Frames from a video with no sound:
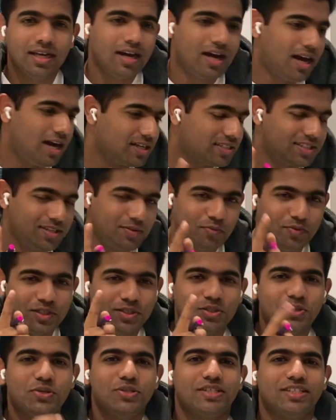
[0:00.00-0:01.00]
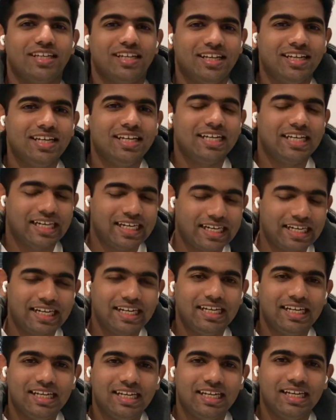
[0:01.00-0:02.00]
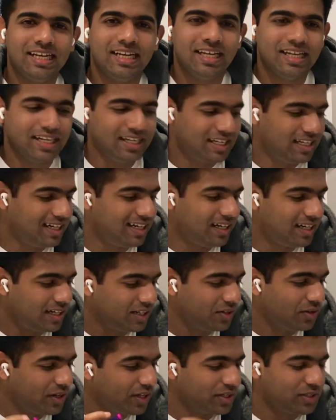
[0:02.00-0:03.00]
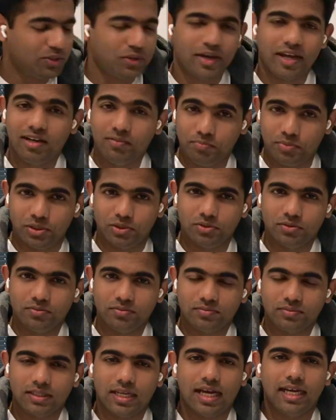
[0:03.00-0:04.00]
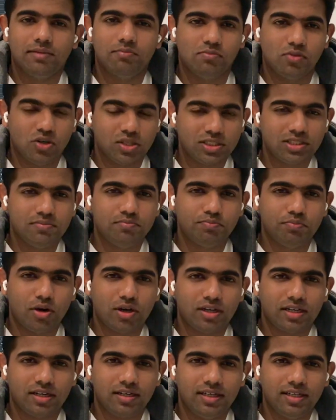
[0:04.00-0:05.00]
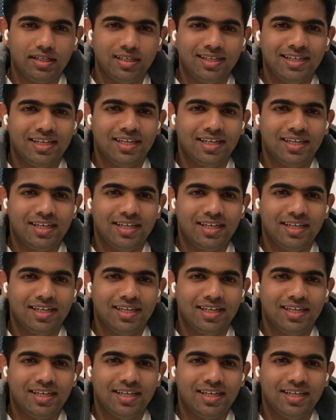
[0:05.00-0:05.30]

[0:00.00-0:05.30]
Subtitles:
Ask someone who is really gonna to help you. And most importantly,